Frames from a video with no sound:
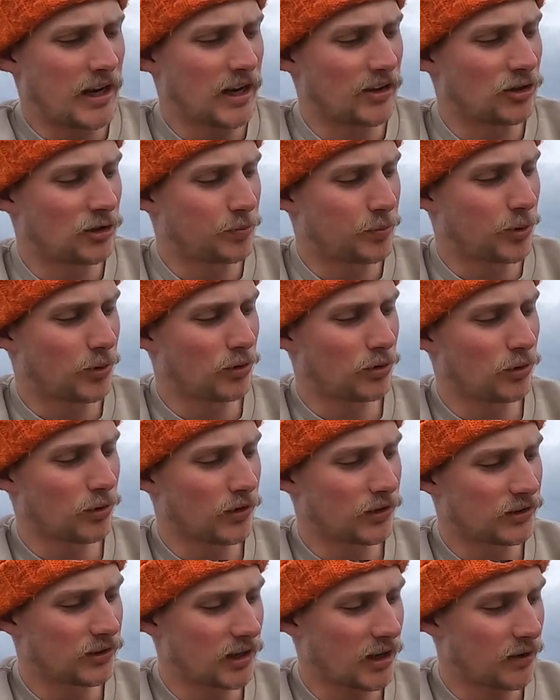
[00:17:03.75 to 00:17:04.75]
I just pull all
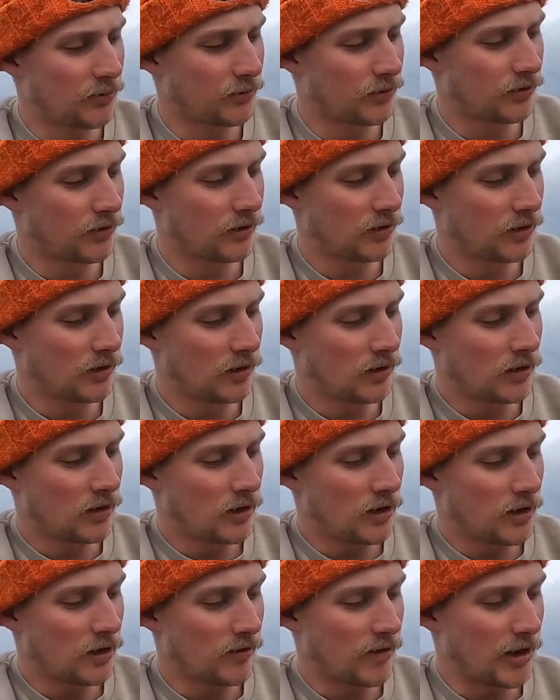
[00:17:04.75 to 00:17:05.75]
the stuff
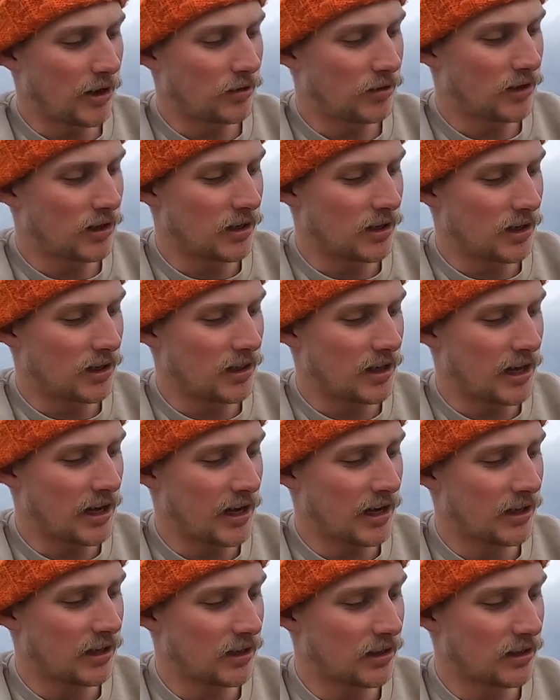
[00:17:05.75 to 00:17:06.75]
around it like
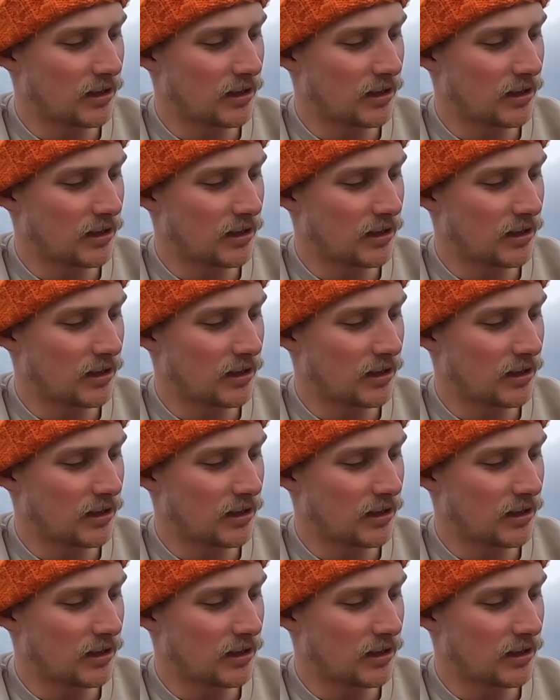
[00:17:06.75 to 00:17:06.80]
that.